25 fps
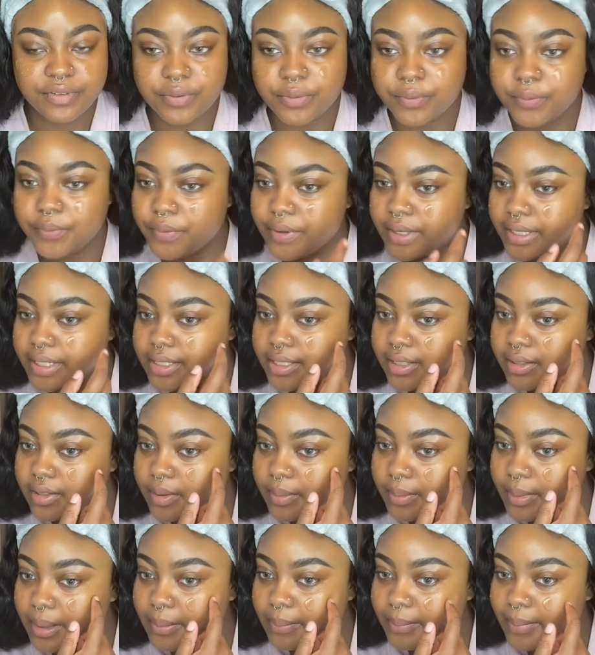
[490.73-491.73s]
works a little
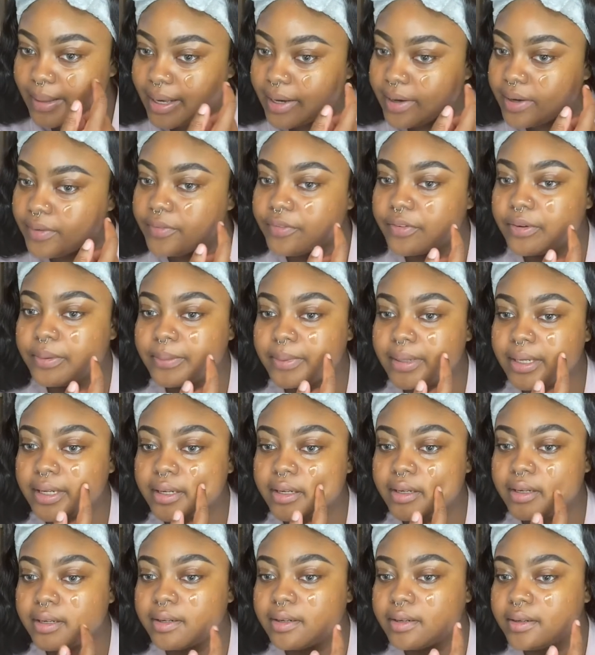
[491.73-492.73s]
bit better for me.